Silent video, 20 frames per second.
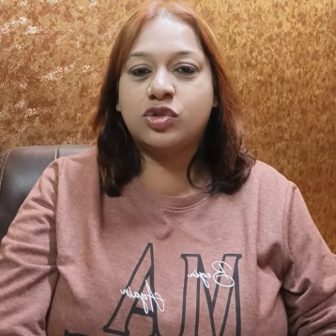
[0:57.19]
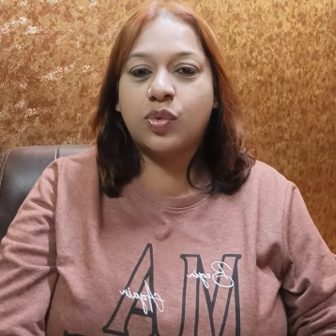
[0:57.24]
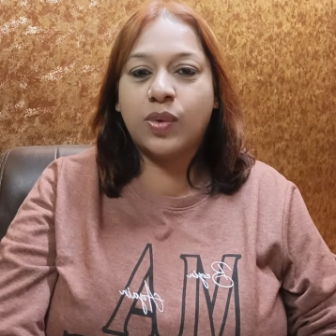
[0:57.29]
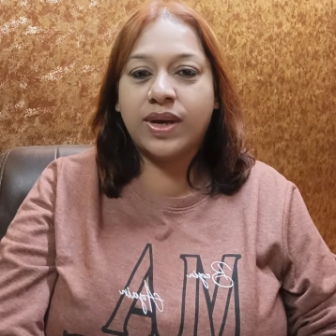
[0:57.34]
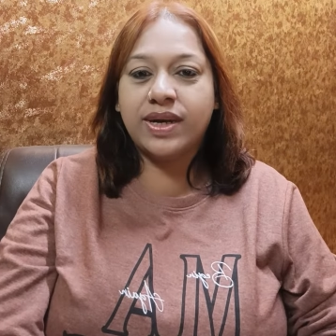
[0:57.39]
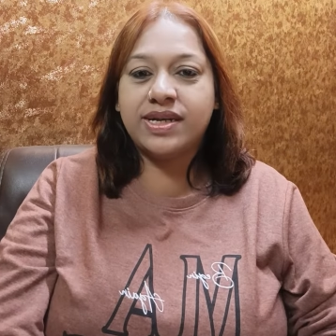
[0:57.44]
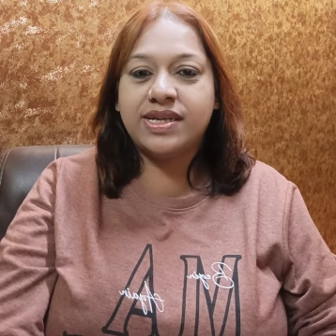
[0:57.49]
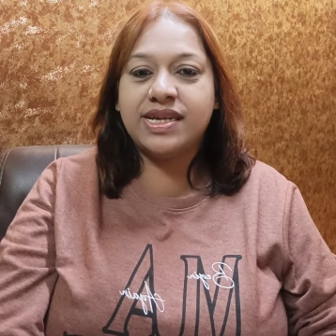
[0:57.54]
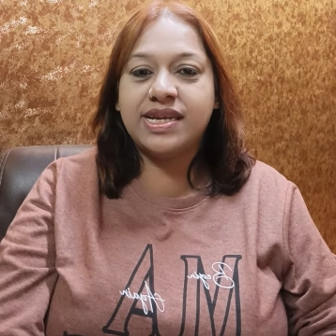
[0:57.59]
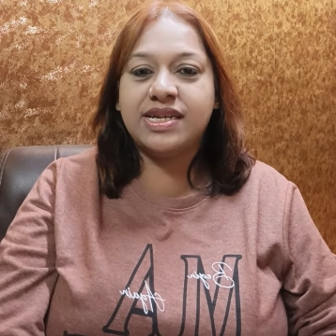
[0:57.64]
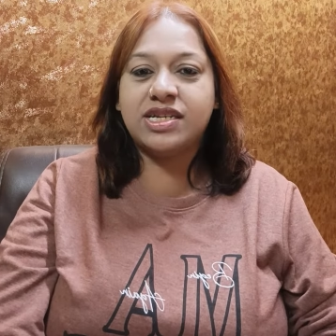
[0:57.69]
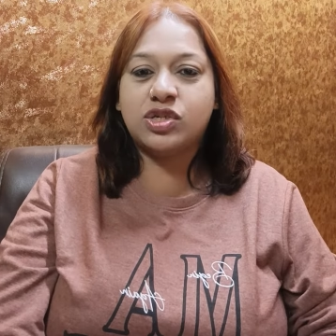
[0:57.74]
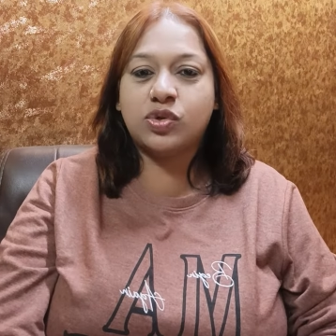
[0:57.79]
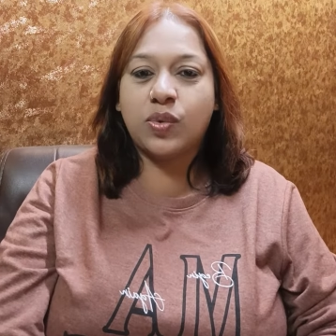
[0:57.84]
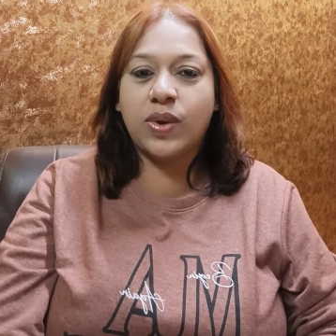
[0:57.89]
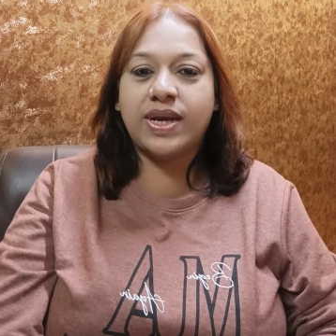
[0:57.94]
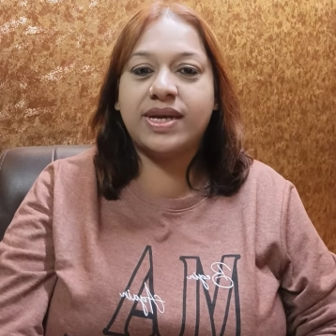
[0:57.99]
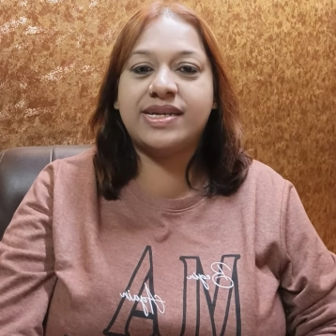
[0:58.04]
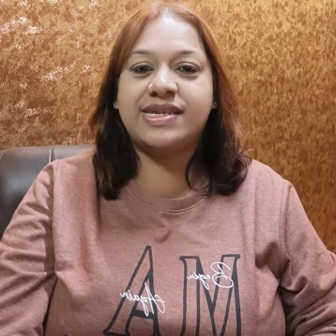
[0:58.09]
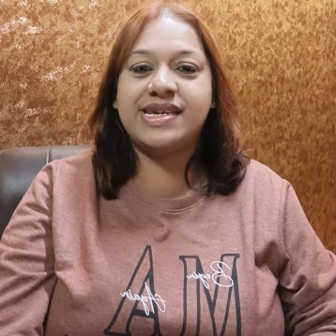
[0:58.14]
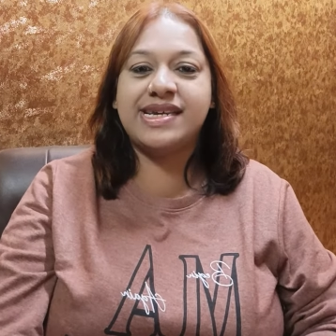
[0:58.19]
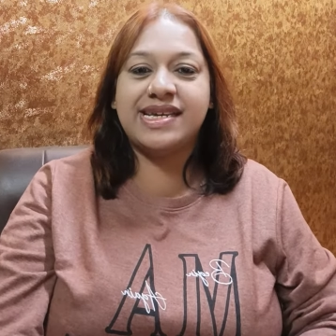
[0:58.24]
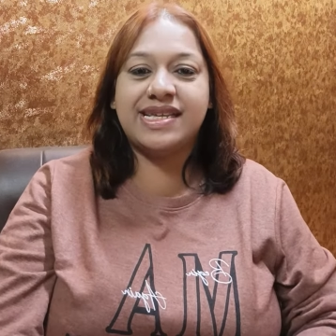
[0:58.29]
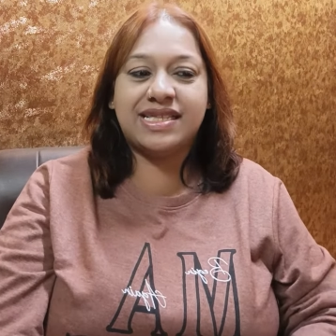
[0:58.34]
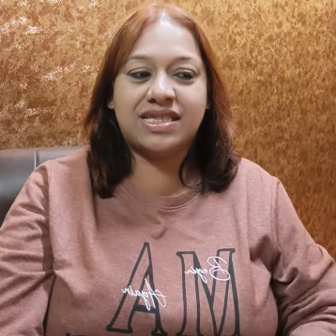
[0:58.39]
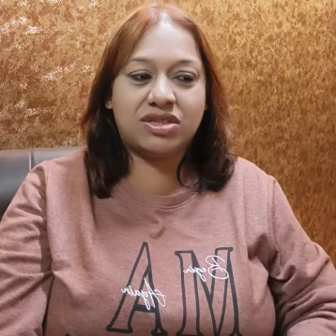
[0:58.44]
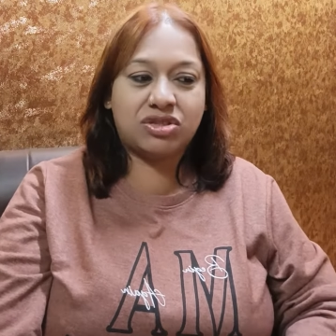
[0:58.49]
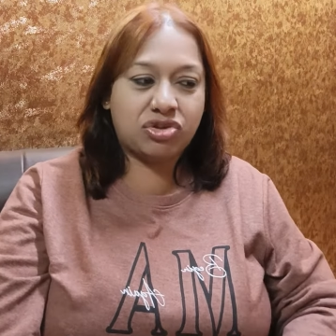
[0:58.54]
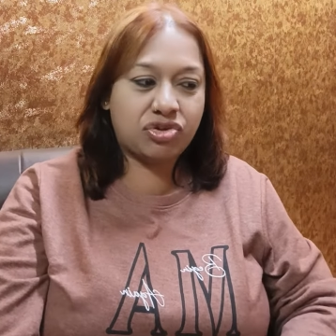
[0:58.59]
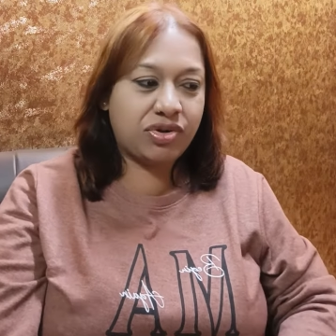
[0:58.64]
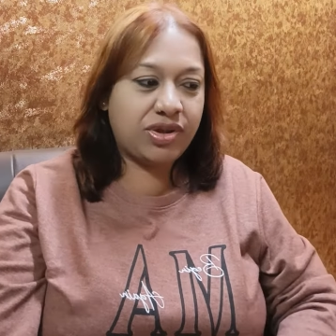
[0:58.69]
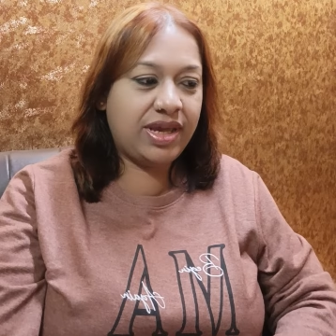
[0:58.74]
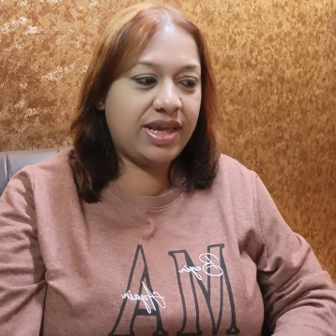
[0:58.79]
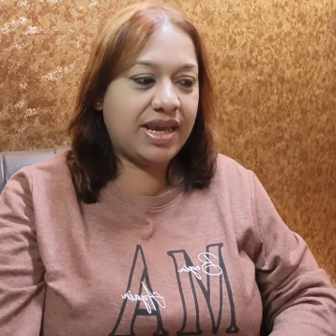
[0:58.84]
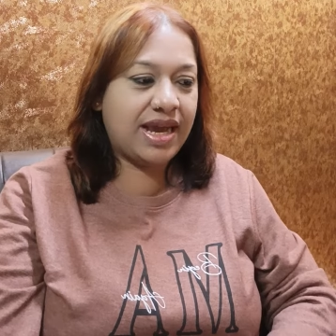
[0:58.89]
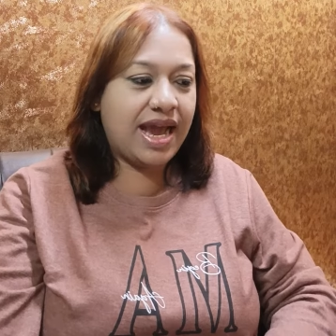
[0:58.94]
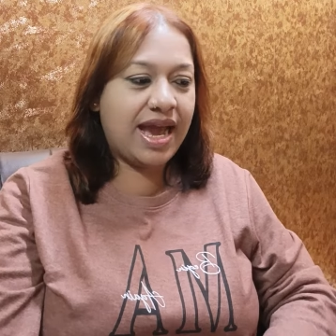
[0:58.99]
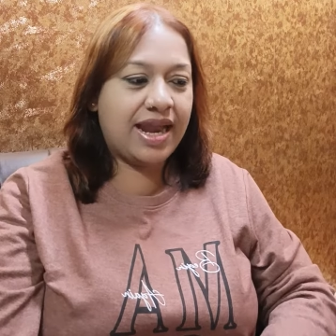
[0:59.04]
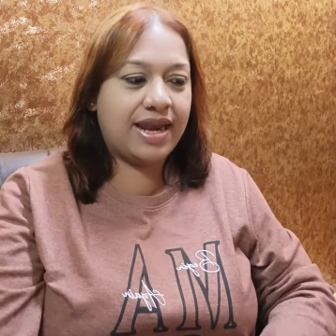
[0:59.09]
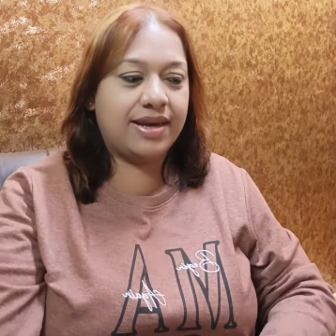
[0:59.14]

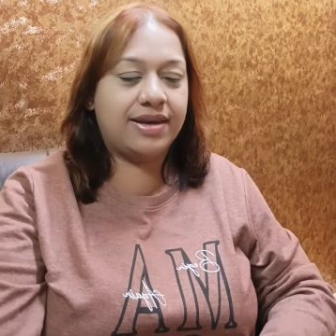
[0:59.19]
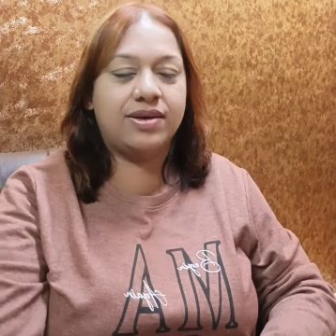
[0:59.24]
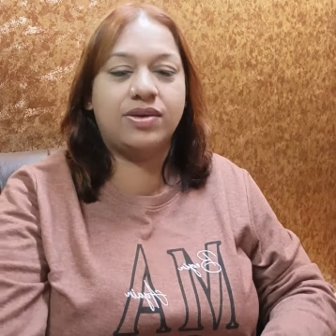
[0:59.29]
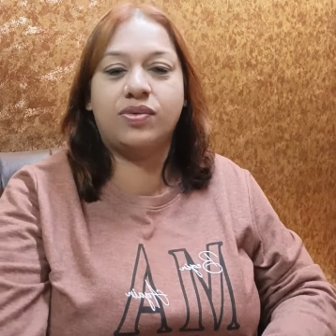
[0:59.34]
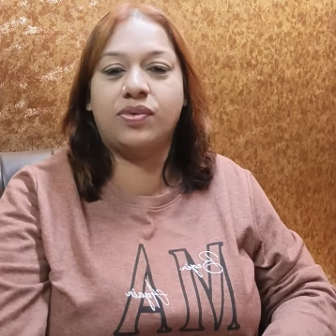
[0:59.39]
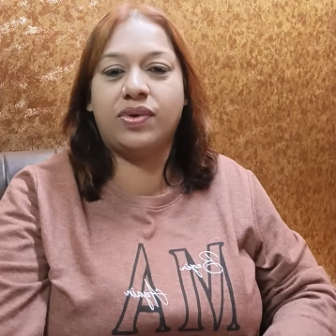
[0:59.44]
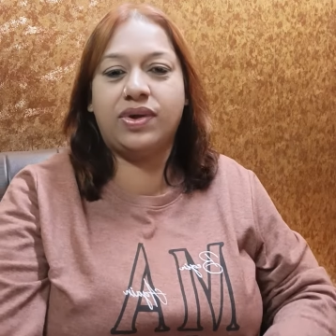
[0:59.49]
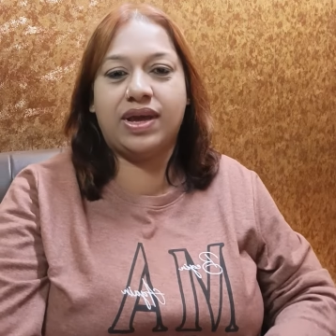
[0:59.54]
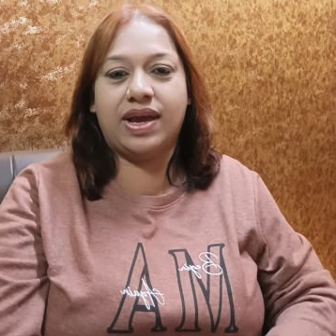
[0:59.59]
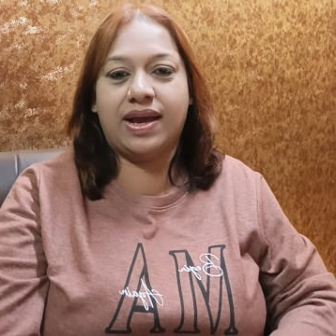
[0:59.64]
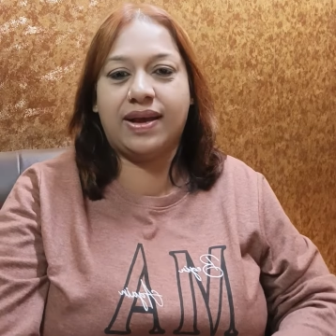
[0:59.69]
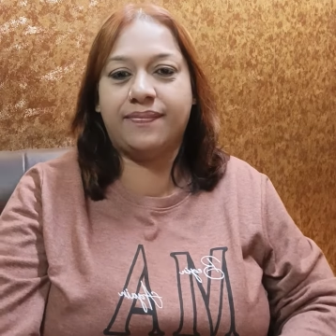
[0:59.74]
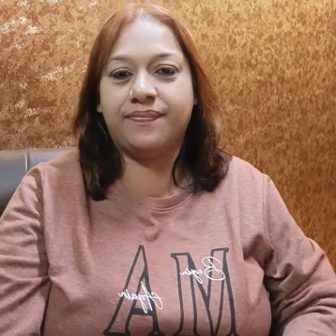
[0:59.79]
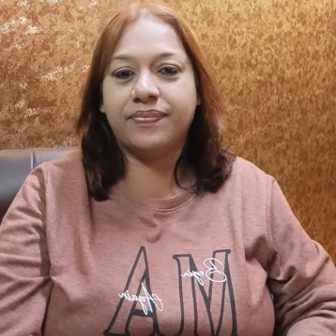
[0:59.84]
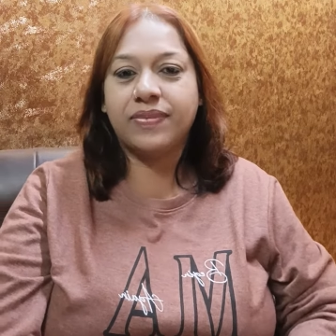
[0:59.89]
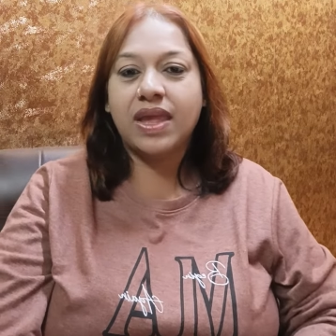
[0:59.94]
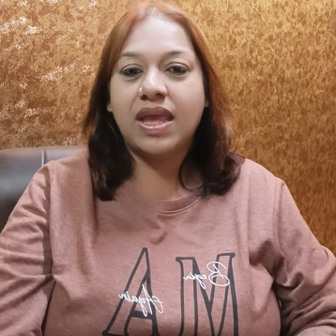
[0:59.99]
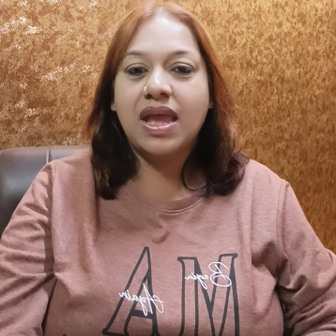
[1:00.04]
2023. Hallelujah.